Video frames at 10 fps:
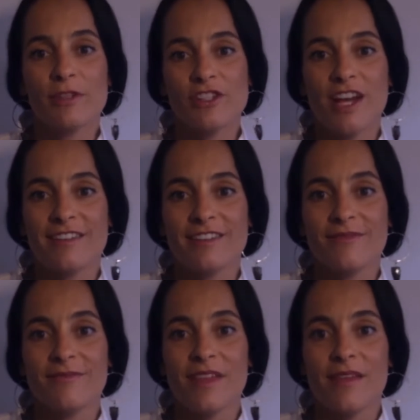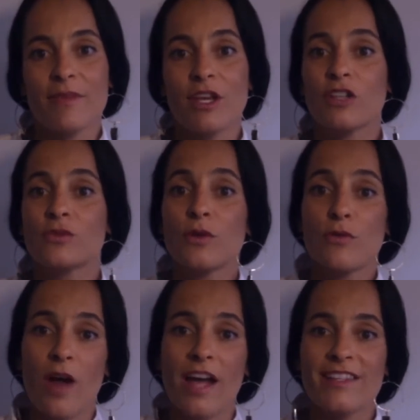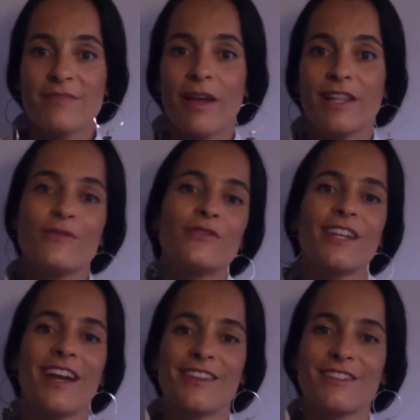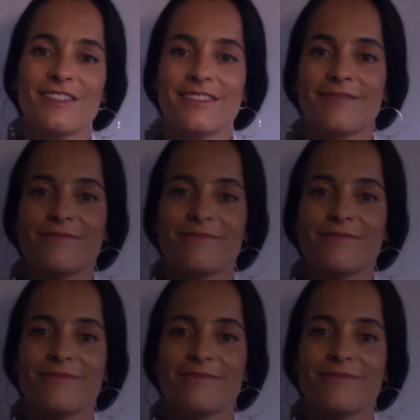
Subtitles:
each other because we rise by lifting others.